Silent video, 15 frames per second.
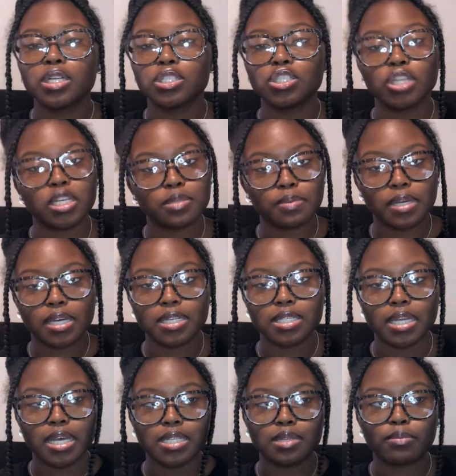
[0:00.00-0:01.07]
just because it
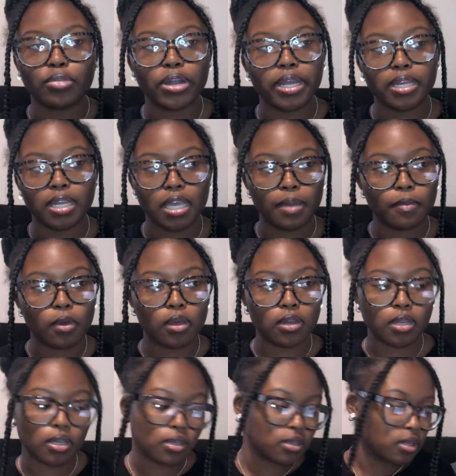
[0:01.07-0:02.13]
has a brand name on
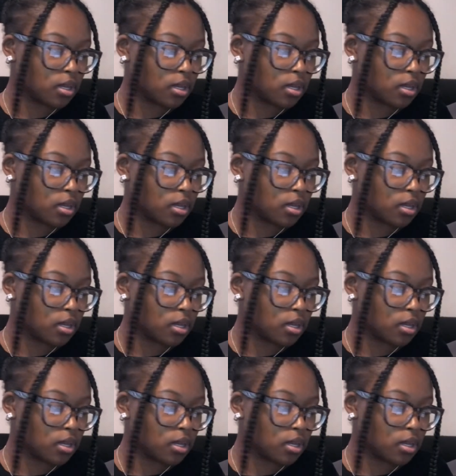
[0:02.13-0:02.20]
it.